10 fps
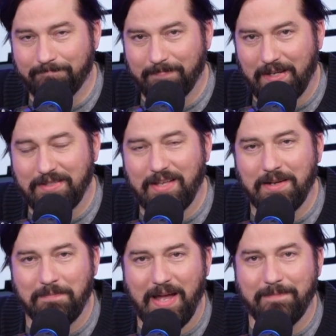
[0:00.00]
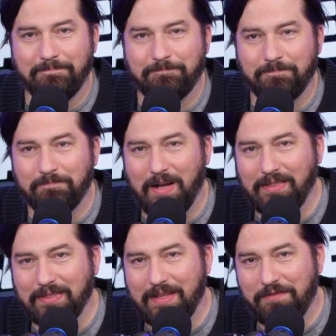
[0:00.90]
it's like my
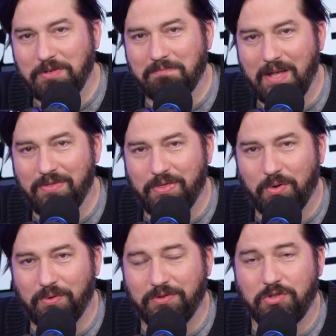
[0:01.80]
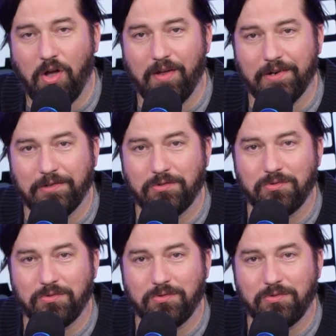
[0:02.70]
11-month-old daughter